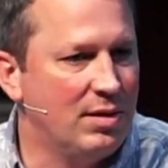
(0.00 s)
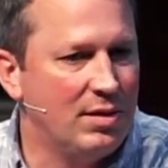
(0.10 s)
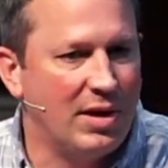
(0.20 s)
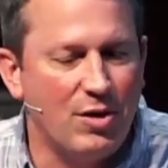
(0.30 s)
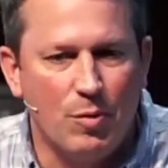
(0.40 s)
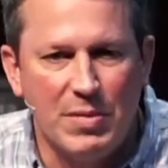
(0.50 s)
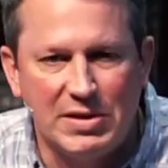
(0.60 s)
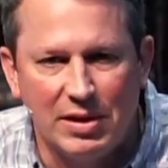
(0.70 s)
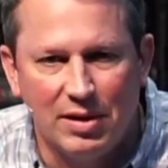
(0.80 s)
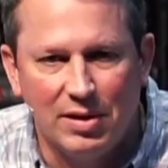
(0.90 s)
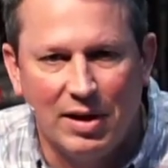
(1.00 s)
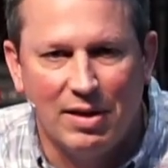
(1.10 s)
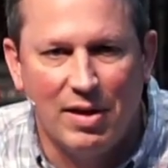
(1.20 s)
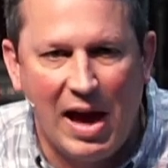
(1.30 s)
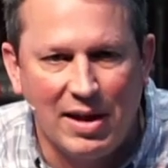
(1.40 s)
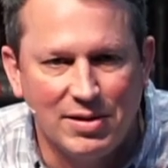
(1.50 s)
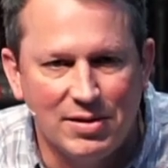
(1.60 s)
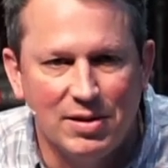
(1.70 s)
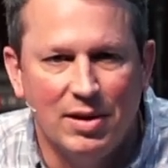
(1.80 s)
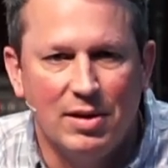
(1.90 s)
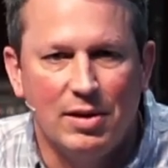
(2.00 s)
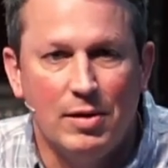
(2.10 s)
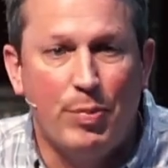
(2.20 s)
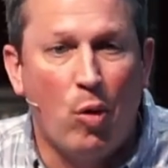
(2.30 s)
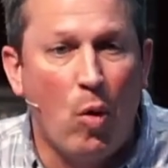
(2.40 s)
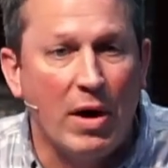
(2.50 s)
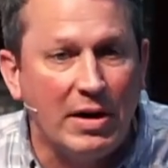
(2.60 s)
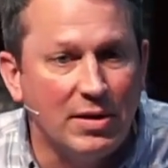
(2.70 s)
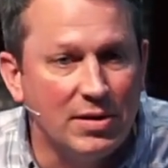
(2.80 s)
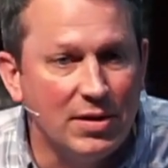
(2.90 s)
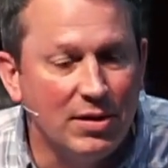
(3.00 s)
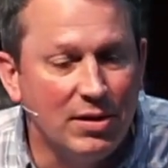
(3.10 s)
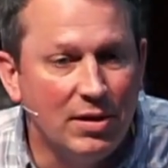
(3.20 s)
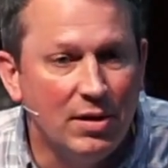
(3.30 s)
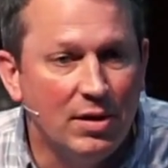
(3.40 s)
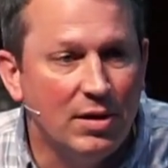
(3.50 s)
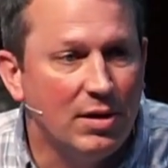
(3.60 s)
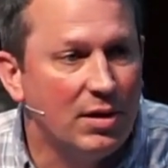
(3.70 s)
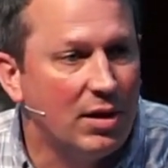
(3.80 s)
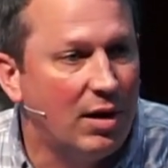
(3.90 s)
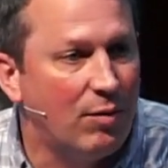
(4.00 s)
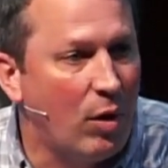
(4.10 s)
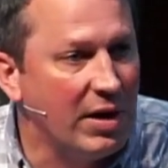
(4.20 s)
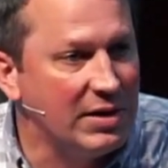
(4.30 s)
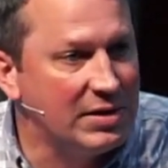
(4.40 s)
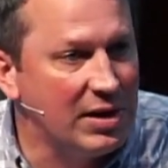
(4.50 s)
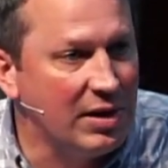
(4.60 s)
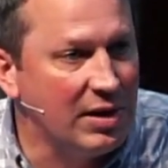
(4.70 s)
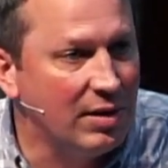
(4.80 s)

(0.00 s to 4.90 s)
Like, don't miss it. Like, that's the point of what he's saying.